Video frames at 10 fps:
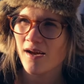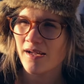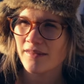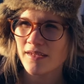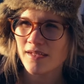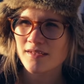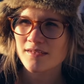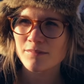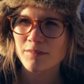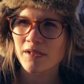I think
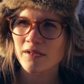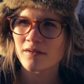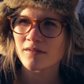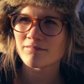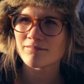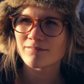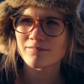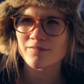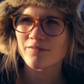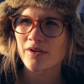it's been a
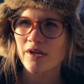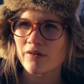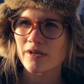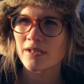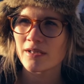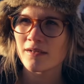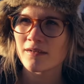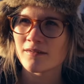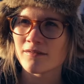very